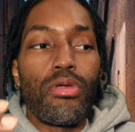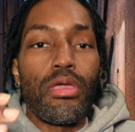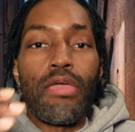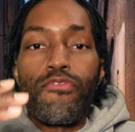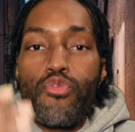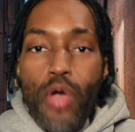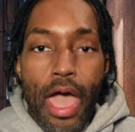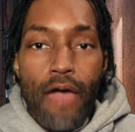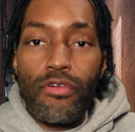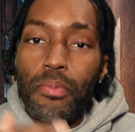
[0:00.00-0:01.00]
if you
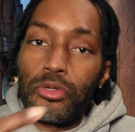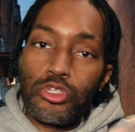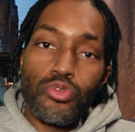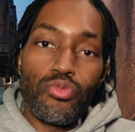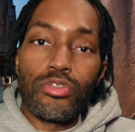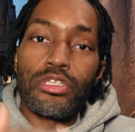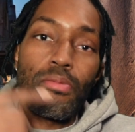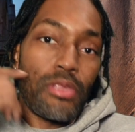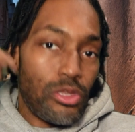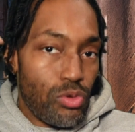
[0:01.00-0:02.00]
have a pursuit,
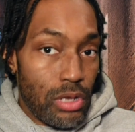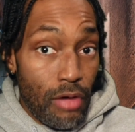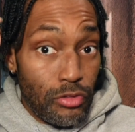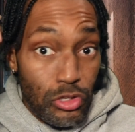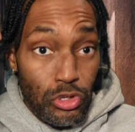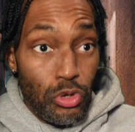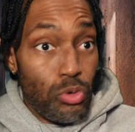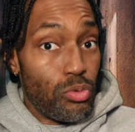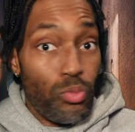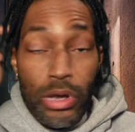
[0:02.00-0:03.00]
something you love to do,
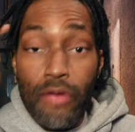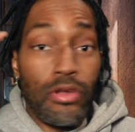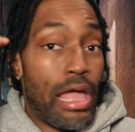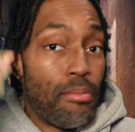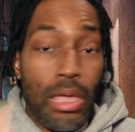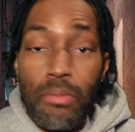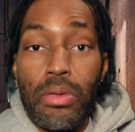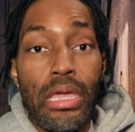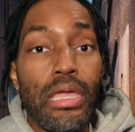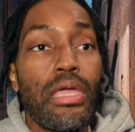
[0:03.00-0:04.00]
whatever that may be,